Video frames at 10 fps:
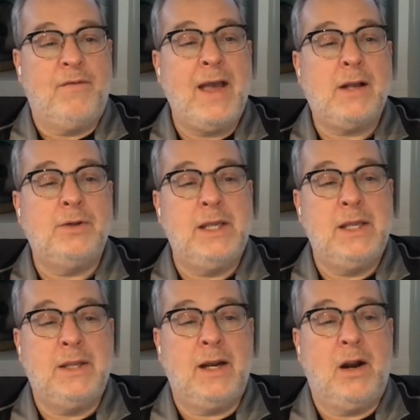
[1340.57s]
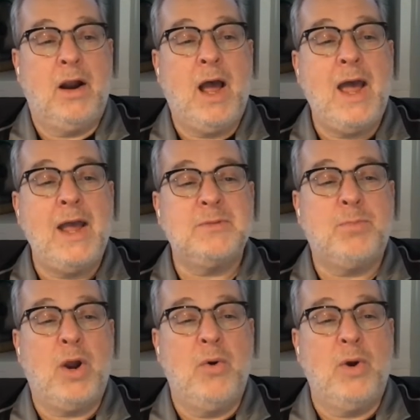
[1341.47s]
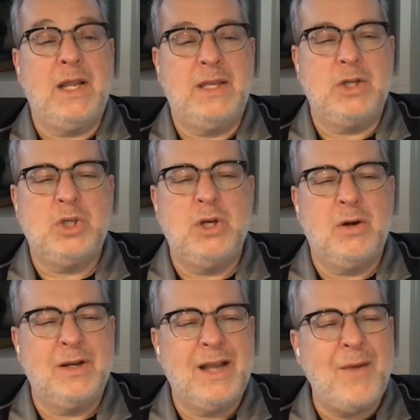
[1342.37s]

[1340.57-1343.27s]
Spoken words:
faculty that our highest priority this year,